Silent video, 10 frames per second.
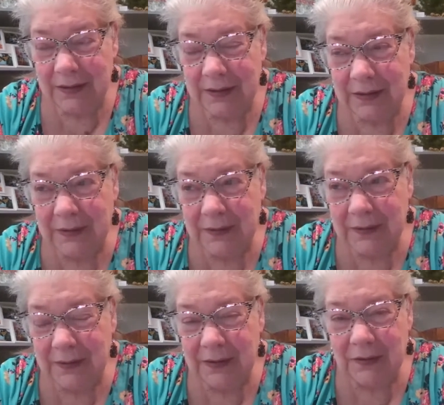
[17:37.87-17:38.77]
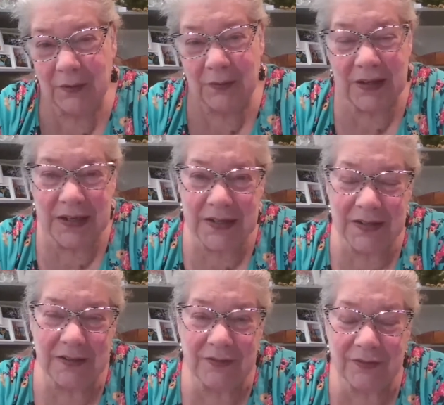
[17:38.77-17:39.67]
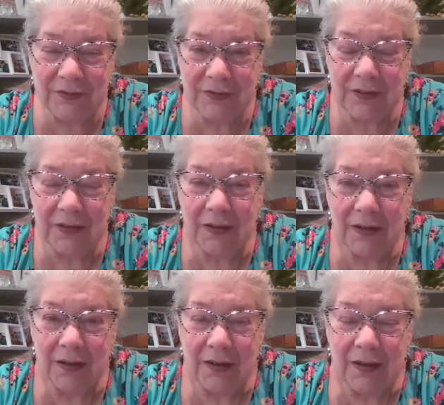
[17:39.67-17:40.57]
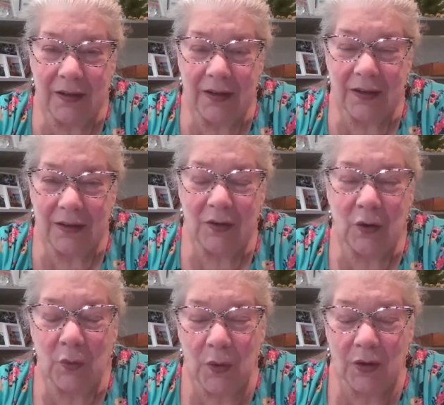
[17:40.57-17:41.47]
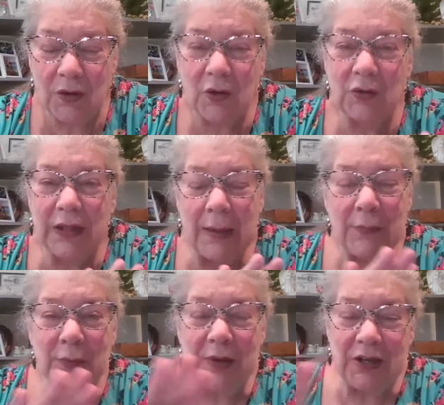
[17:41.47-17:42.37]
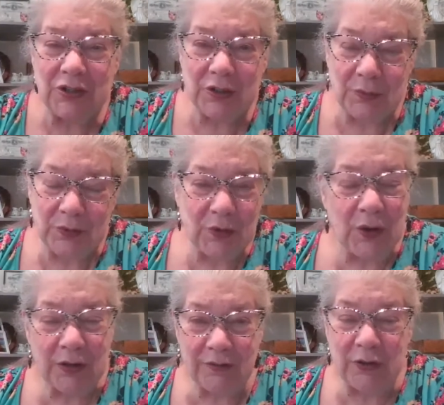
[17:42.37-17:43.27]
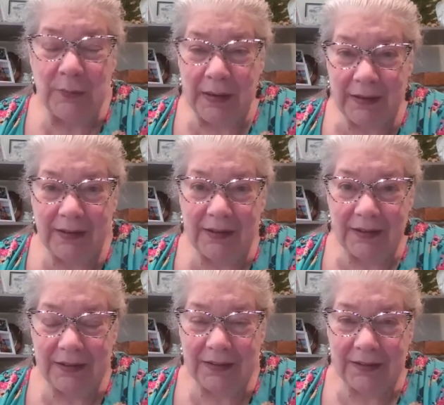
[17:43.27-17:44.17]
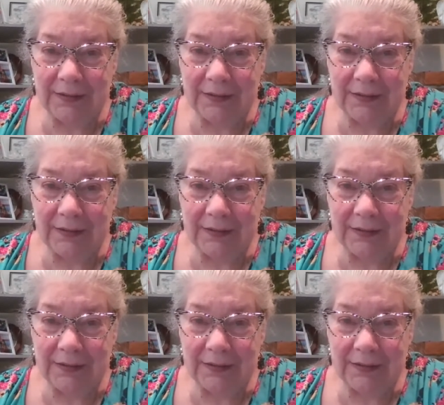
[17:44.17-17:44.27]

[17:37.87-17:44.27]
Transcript: in a cohesive collaboration with all of humanity.